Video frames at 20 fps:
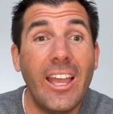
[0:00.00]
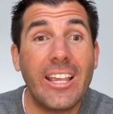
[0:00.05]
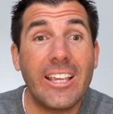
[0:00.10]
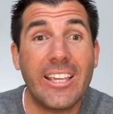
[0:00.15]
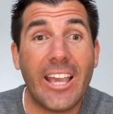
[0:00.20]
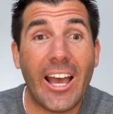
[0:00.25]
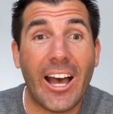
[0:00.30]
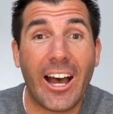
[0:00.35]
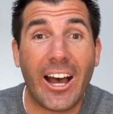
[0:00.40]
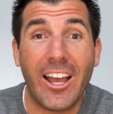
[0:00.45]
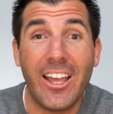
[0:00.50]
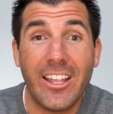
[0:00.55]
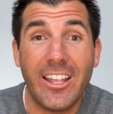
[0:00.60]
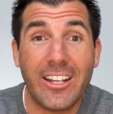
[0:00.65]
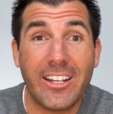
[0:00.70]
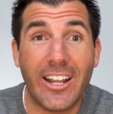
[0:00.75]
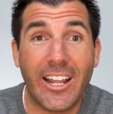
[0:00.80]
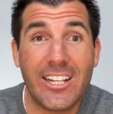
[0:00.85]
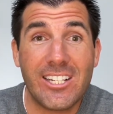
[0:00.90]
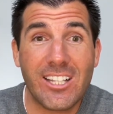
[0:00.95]
yeah,
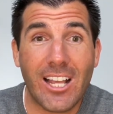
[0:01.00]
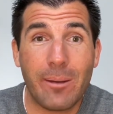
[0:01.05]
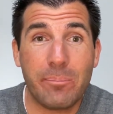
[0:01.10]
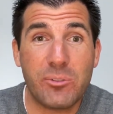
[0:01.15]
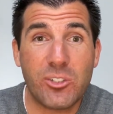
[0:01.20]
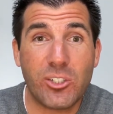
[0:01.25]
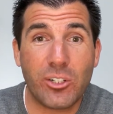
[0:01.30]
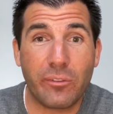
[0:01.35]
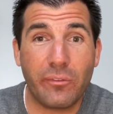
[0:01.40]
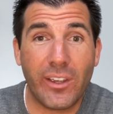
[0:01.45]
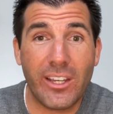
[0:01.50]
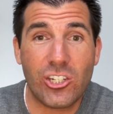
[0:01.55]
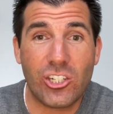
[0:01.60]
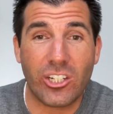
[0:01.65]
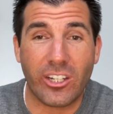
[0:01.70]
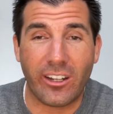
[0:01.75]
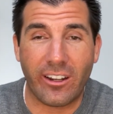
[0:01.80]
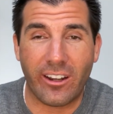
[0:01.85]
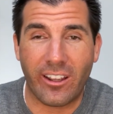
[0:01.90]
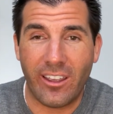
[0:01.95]
nice
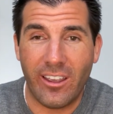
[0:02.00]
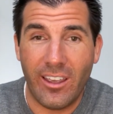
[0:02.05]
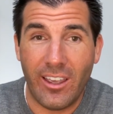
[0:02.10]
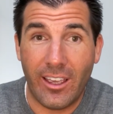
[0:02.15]
observation.